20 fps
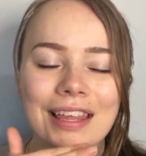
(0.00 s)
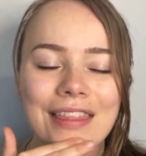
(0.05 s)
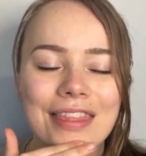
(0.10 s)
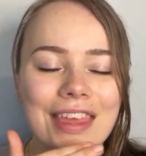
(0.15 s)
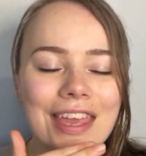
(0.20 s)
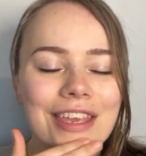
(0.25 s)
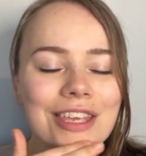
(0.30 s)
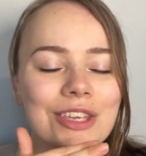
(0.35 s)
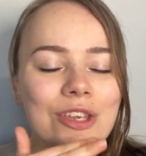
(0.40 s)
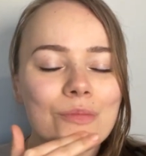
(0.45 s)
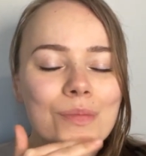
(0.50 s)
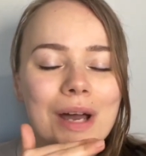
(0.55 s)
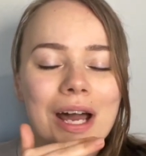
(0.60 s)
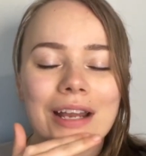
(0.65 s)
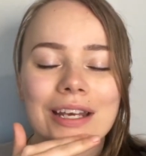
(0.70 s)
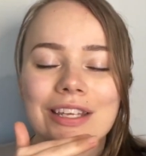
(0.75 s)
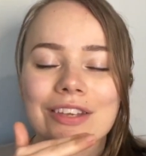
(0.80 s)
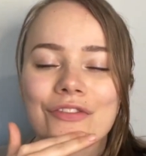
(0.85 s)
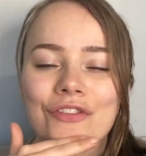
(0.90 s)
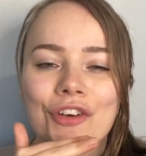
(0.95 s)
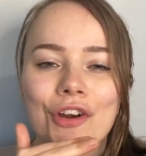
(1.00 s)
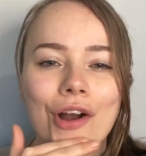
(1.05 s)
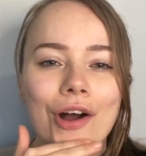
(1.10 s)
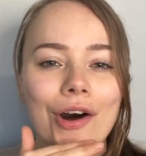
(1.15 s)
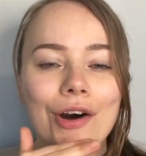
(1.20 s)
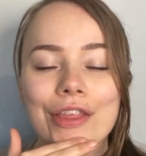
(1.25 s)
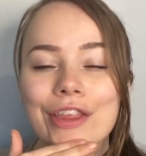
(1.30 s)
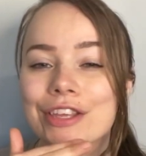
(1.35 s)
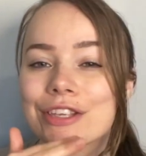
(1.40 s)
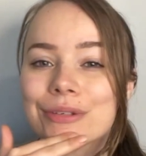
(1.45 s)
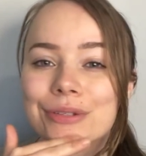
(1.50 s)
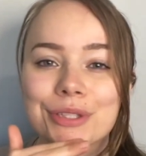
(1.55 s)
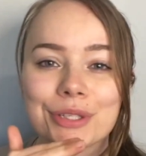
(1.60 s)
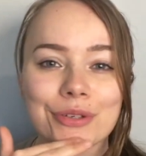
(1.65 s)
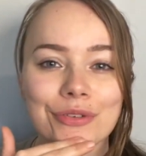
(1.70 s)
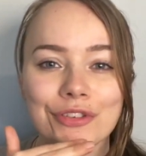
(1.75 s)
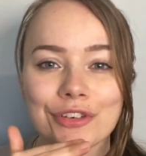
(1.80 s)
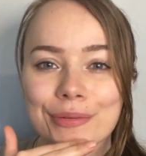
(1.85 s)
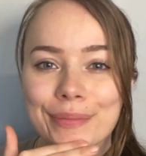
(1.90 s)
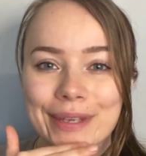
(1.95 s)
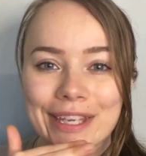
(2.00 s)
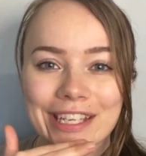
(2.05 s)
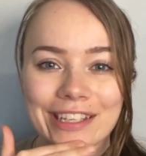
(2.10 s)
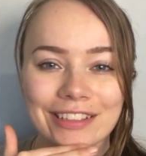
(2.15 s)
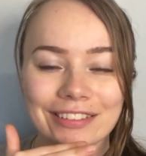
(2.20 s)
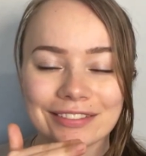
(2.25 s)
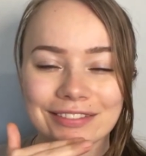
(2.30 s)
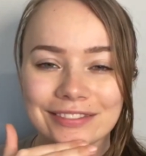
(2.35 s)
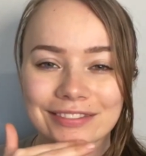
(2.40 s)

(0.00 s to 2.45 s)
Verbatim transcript: Thank you, body, for all that you do for me.